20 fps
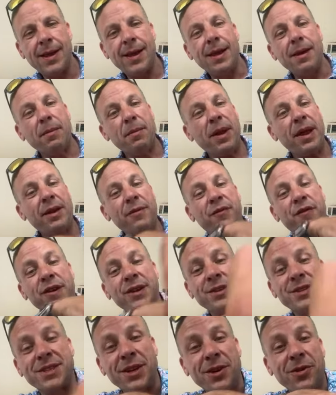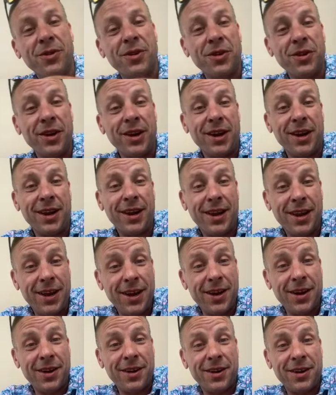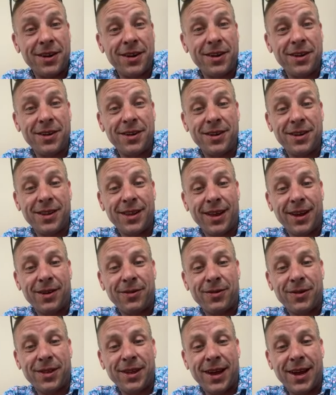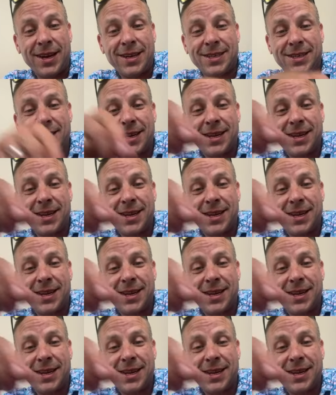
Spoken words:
Man, it feels so good here, dude. Like with the AC